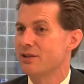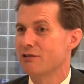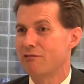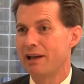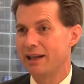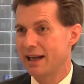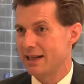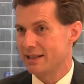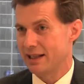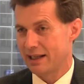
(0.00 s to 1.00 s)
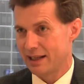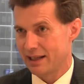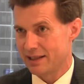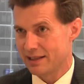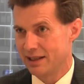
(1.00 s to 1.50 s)
it's a great asset
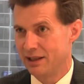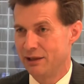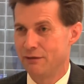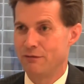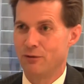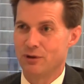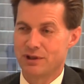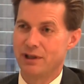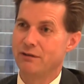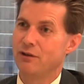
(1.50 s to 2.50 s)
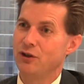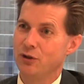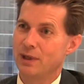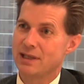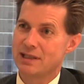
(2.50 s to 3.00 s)
class, for certainly for
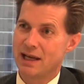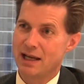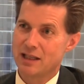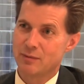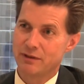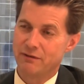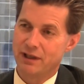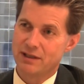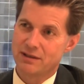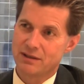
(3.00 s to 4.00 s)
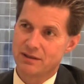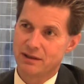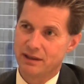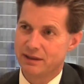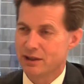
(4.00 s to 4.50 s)
U S taxable investors. The
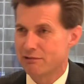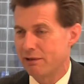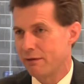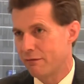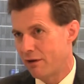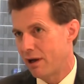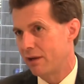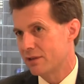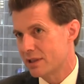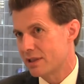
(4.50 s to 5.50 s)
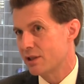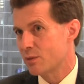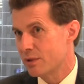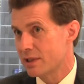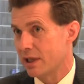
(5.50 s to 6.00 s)
yield's around five to
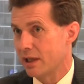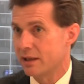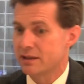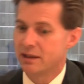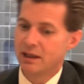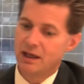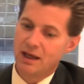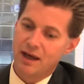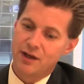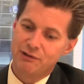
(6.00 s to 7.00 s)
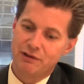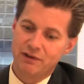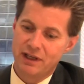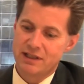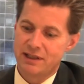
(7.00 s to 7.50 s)
six percent, and you're
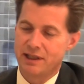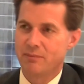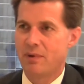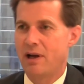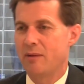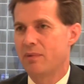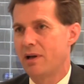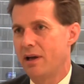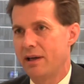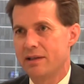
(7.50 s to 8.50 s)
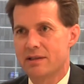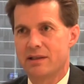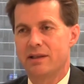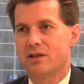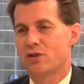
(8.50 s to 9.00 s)
investing in pipelines,
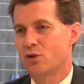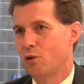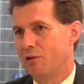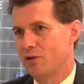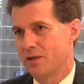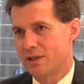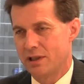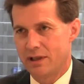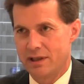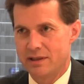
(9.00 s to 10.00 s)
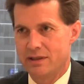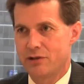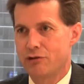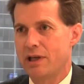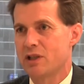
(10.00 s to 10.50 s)
in storage facilities, in
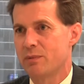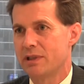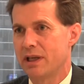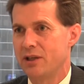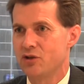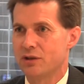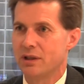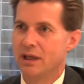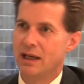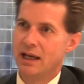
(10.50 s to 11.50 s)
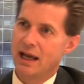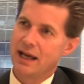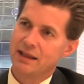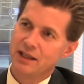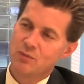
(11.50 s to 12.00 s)
transportation.
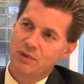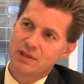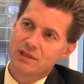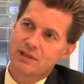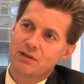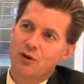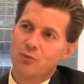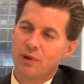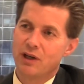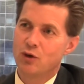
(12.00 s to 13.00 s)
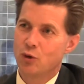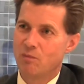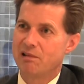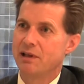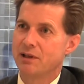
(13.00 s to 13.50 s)
And these businesses don't pay
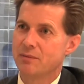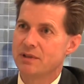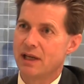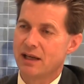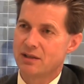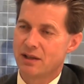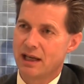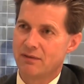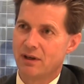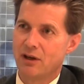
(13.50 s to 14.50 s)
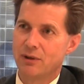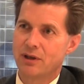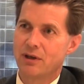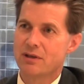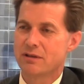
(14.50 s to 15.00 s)
corporate income tax, so they have a lower
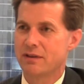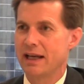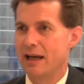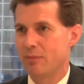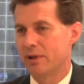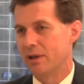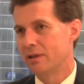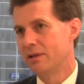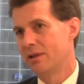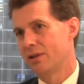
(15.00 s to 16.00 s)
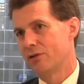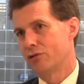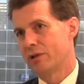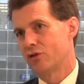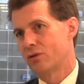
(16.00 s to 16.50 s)
cost of capital than
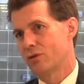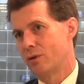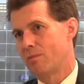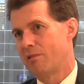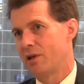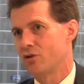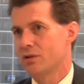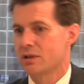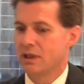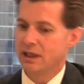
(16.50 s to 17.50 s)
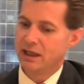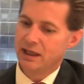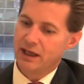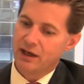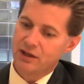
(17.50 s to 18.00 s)
traditional corporations.
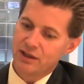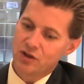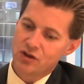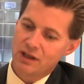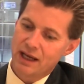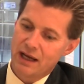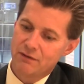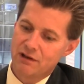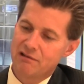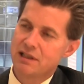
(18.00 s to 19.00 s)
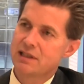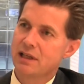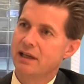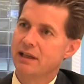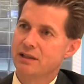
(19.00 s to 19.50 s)
In addition, they have very
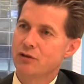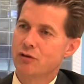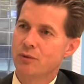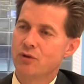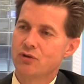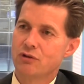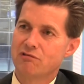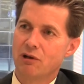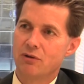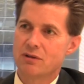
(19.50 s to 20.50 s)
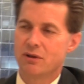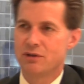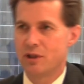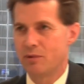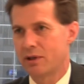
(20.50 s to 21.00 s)
steady distribution growth. So
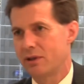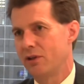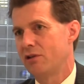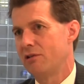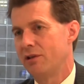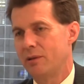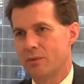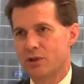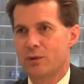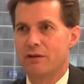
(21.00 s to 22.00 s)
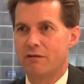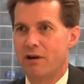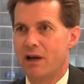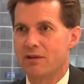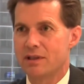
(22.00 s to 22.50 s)
typically you're earning between
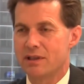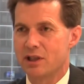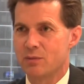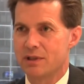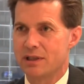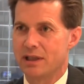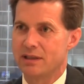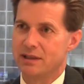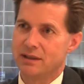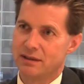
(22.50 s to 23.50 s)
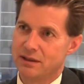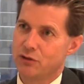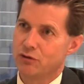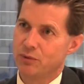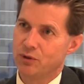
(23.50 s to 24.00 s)
five and six percent in
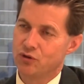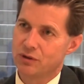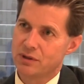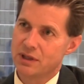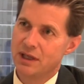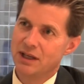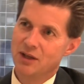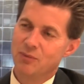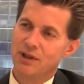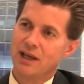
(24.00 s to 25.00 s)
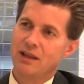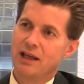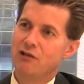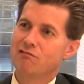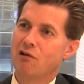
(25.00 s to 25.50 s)
distributions, but then
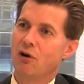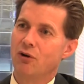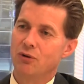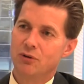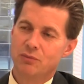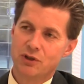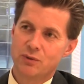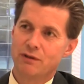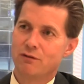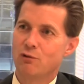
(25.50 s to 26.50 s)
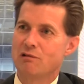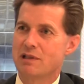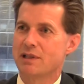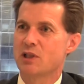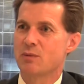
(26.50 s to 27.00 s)
they grow between four and
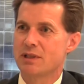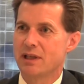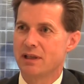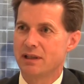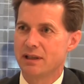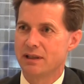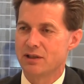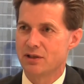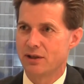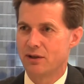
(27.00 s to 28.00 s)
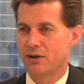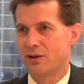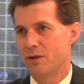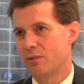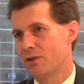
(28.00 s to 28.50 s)
six percent a year. So you're
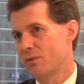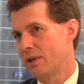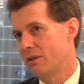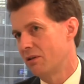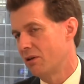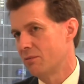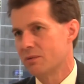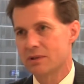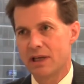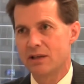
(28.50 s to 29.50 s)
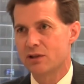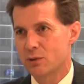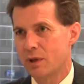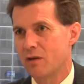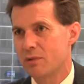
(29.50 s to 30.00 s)
looking at between, you know, ten to
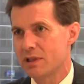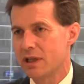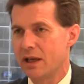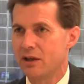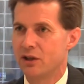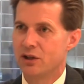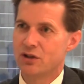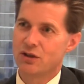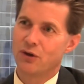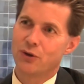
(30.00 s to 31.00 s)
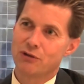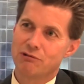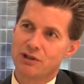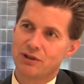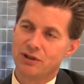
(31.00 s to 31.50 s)
twelve percent total
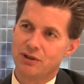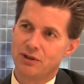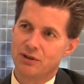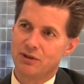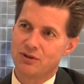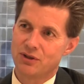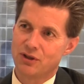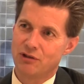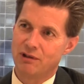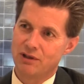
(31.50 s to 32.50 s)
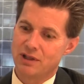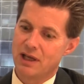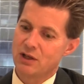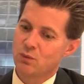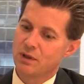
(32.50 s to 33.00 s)
return on those securities. So
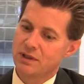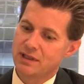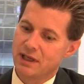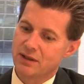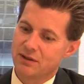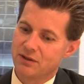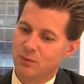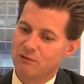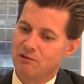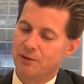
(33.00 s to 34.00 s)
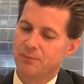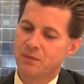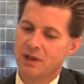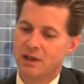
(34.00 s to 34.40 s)
that's one sector that we run.